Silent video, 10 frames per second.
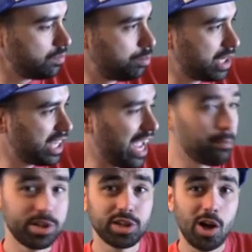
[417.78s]
But they
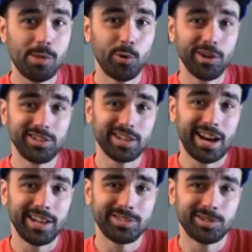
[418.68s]
came in tall boy
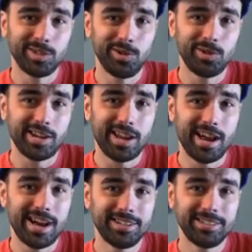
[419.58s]
size, so you can
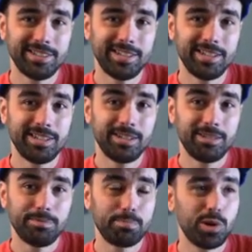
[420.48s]

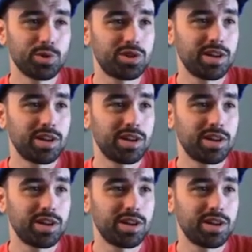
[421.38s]
post